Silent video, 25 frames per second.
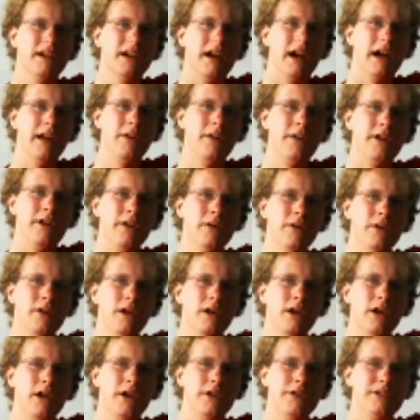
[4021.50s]
I don't know.
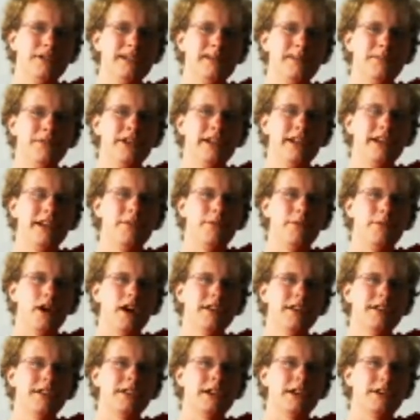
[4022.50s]
You see plenty of
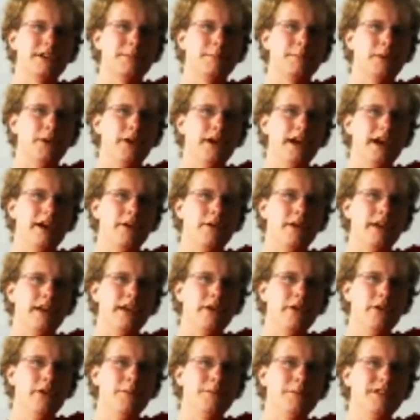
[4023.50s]
rock stars burn out and
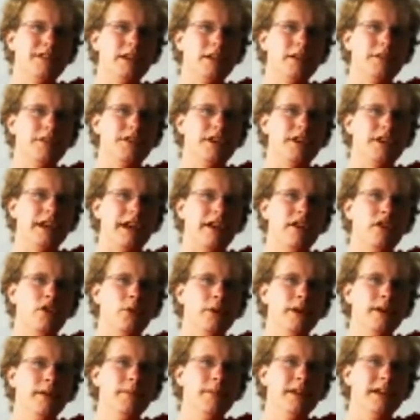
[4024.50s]
kill themselves on
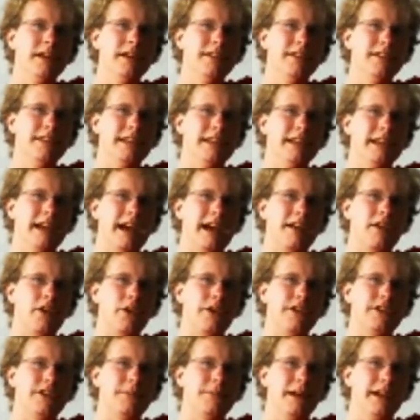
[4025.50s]
heroin because they had all
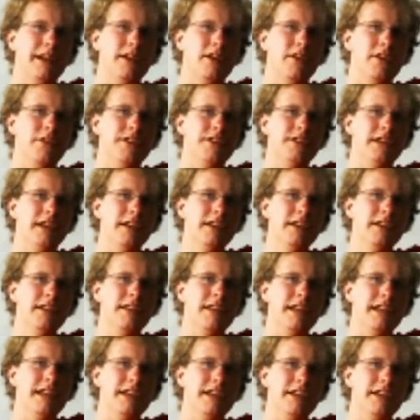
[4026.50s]
this money all of a sudden
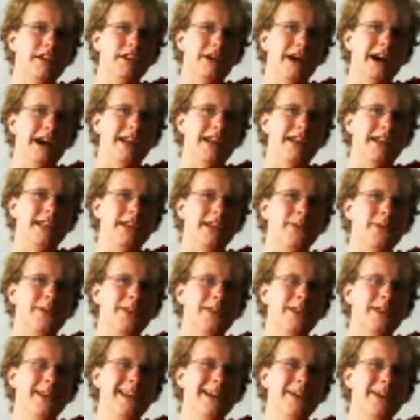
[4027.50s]
and they didn't know how to deal
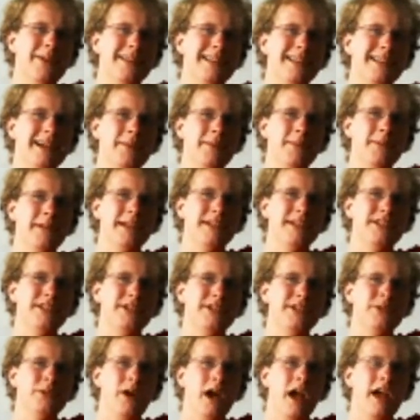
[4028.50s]
with it. Now it's happening
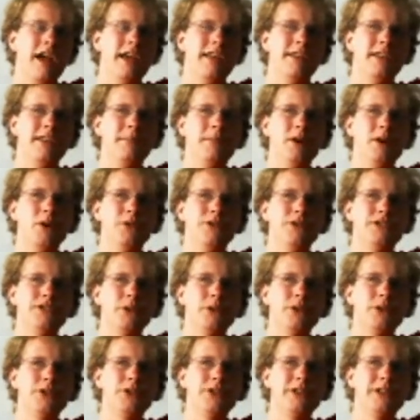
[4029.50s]
to the most
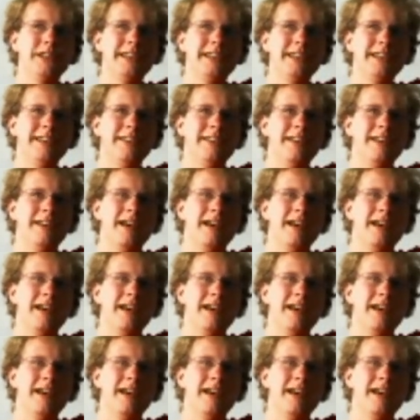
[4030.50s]
socially